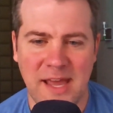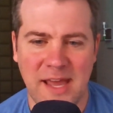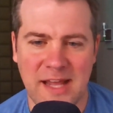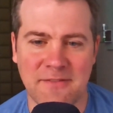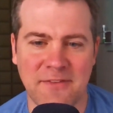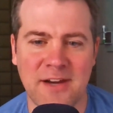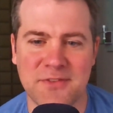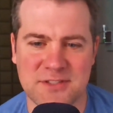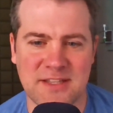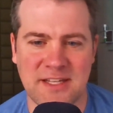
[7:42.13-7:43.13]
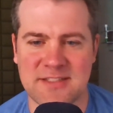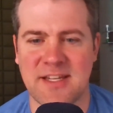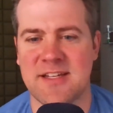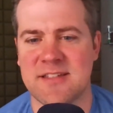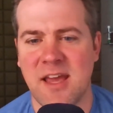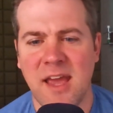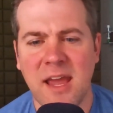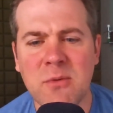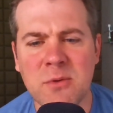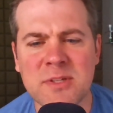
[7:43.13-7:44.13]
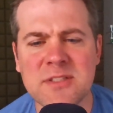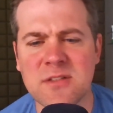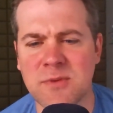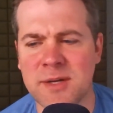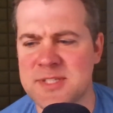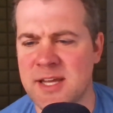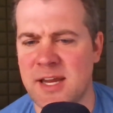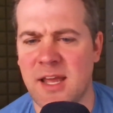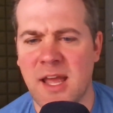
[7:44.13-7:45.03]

And the very first thing they'd say is, hey, we went to your website.